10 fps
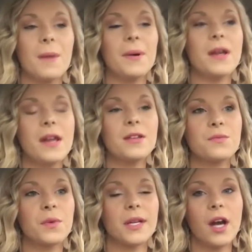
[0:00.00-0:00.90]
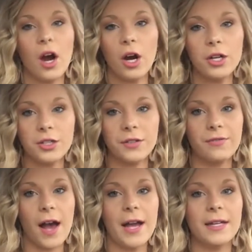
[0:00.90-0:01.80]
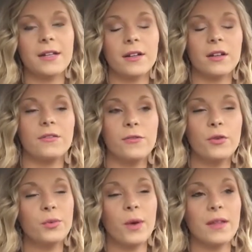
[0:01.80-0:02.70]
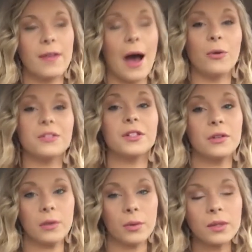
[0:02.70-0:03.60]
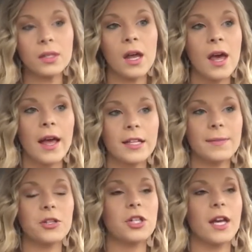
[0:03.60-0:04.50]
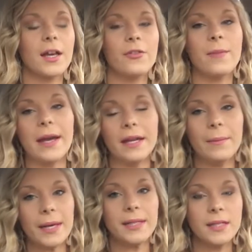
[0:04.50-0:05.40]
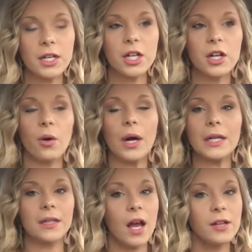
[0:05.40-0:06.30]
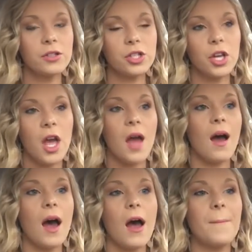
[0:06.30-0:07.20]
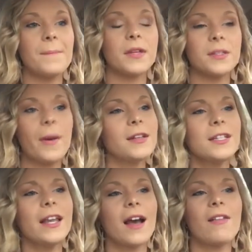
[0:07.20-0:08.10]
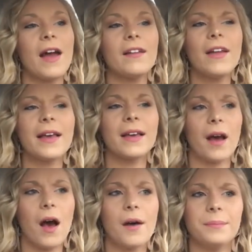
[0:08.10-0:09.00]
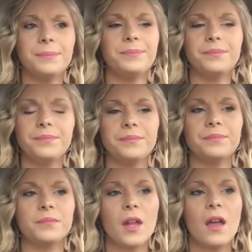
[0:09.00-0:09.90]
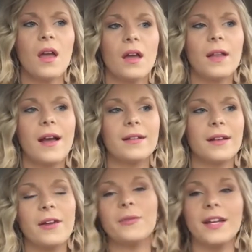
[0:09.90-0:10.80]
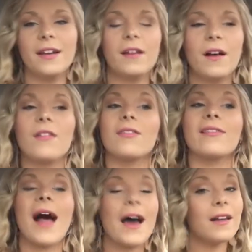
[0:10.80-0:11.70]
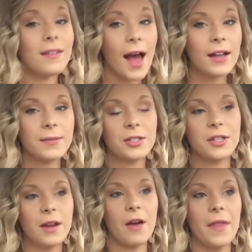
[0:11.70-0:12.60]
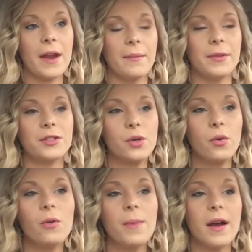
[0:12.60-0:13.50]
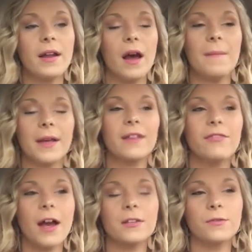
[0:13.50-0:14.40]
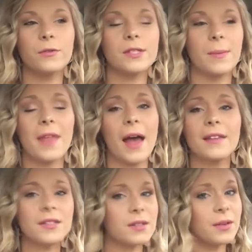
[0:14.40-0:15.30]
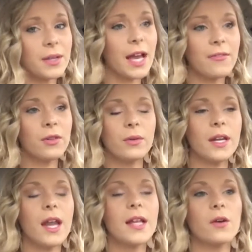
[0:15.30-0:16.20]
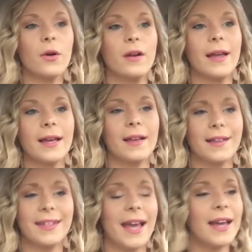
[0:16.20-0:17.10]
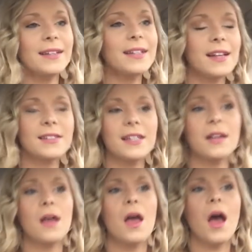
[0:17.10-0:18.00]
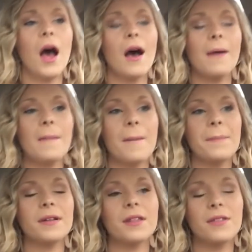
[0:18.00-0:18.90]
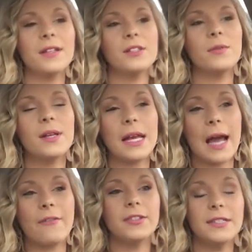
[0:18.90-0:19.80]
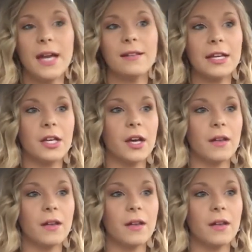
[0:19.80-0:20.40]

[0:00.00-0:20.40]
But it is really hard to find food without gluten, especially like if you're making a big dinner or a lunch. Surprisingly, like a lot of like I don't eat it a lot, especially now that I'm in school, but like fast food, some of that doesn't really have gluten in it, or like the candy doesn't. But the things you eat like every day, like